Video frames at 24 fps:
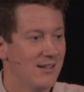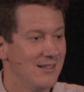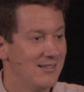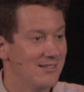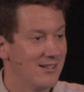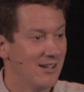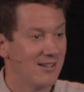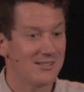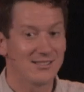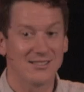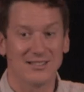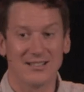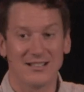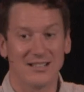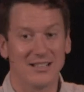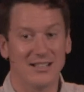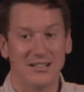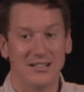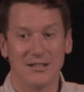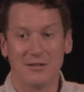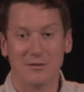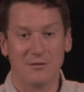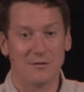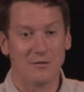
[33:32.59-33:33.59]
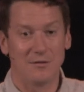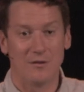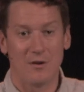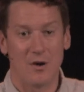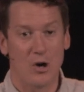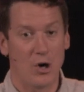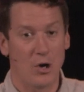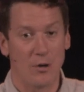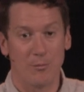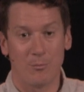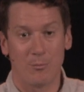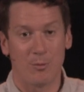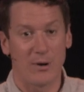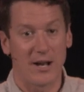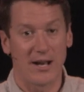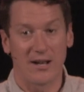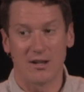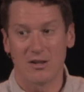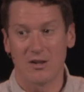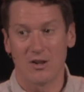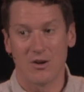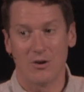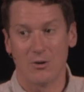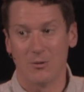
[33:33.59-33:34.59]
doesn't live on bread
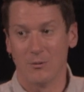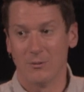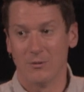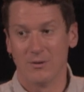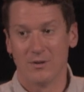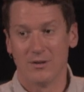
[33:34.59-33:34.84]
alone,